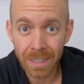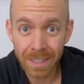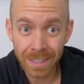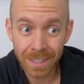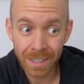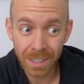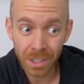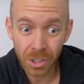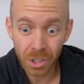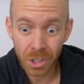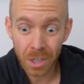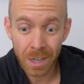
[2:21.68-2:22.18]
In
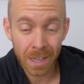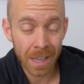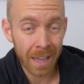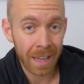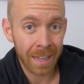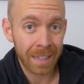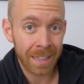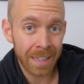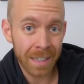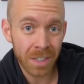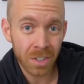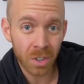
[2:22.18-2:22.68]
addition to
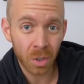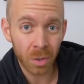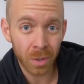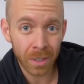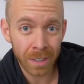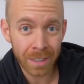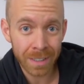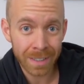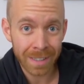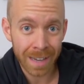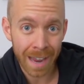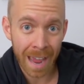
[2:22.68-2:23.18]
that, he's
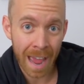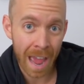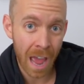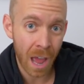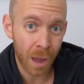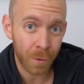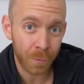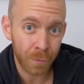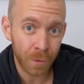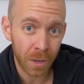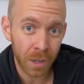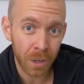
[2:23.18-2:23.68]
going into
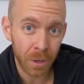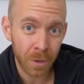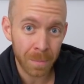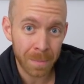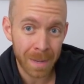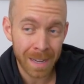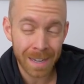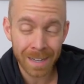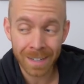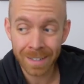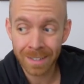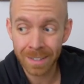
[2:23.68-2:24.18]
half
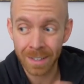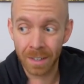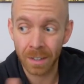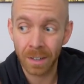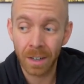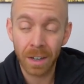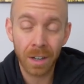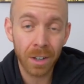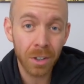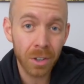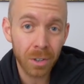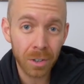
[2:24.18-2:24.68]
Ironmans and
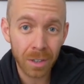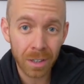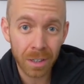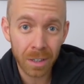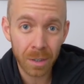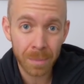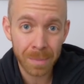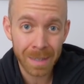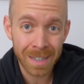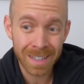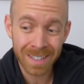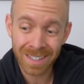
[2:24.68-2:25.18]
other
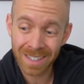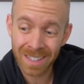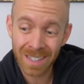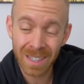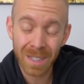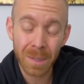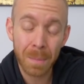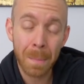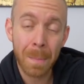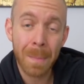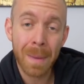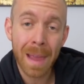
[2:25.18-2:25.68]
Ironmans
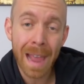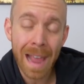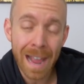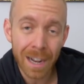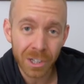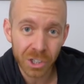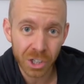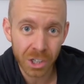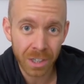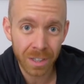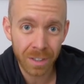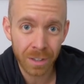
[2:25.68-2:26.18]

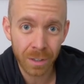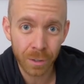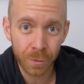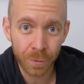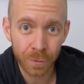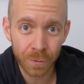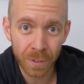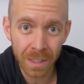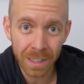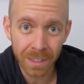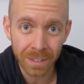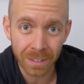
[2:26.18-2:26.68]
smashing the
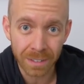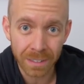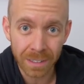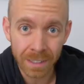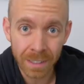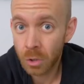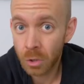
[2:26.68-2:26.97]
field.